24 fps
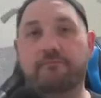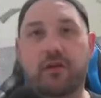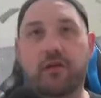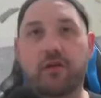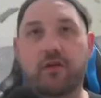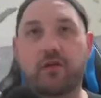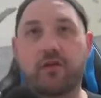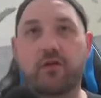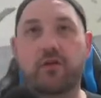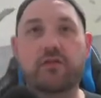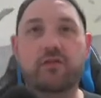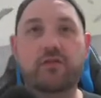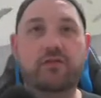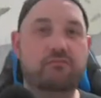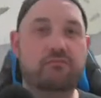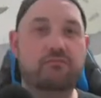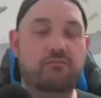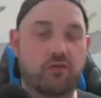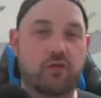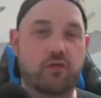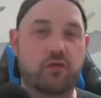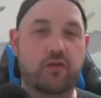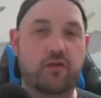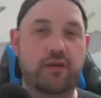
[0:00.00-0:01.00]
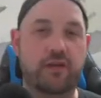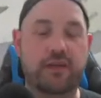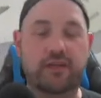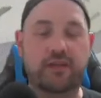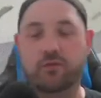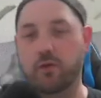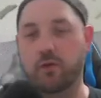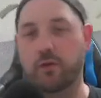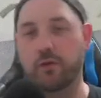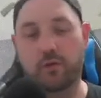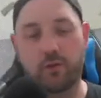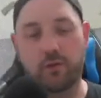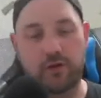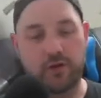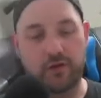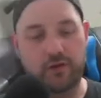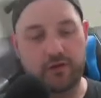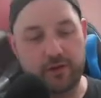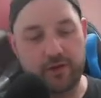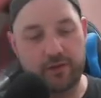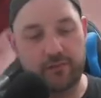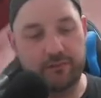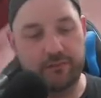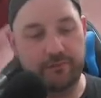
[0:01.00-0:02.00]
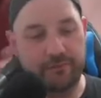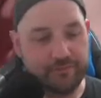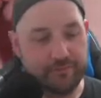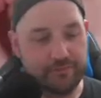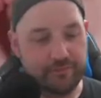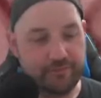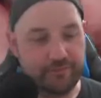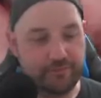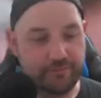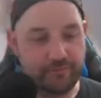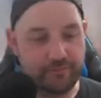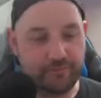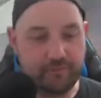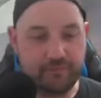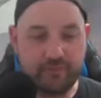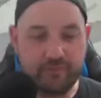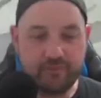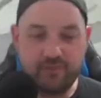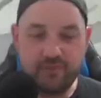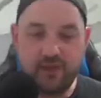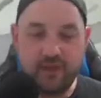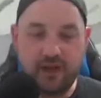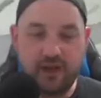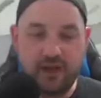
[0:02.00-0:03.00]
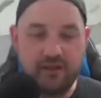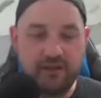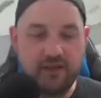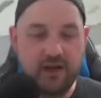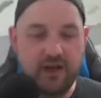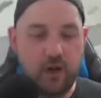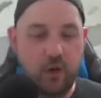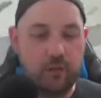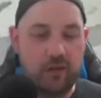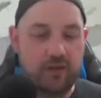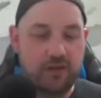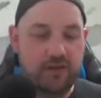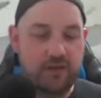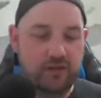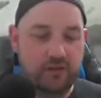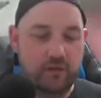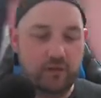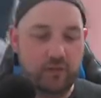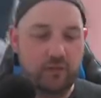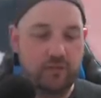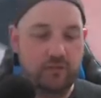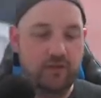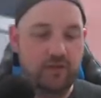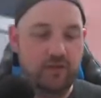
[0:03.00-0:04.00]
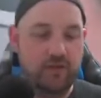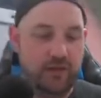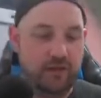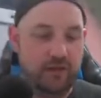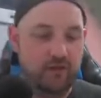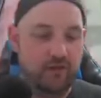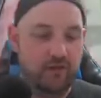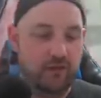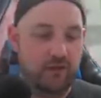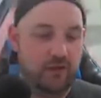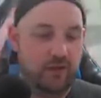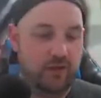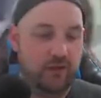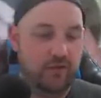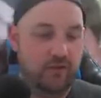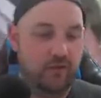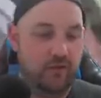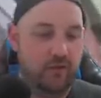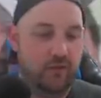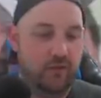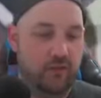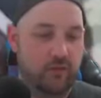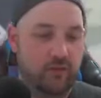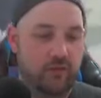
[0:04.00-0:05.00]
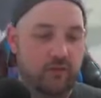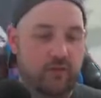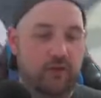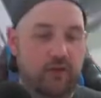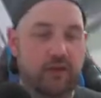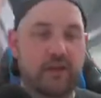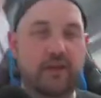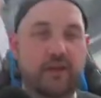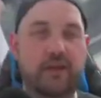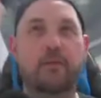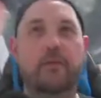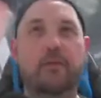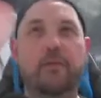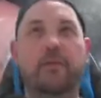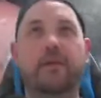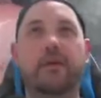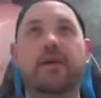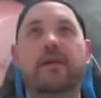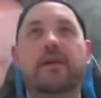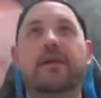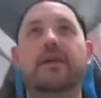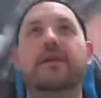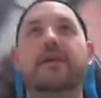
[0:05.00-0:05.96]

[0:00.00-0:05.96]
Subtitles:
Of course, drawing is what we want to do. And then a whole bunch of swamps. I think 22, 23, can't remember.